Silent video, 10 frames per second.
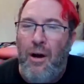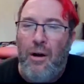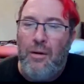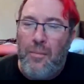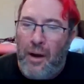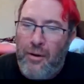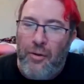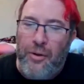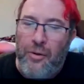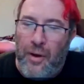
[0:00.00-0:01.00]
I
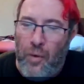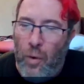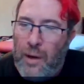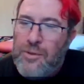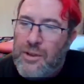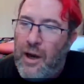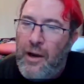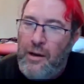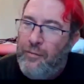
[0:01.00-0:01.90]
know that you have a website.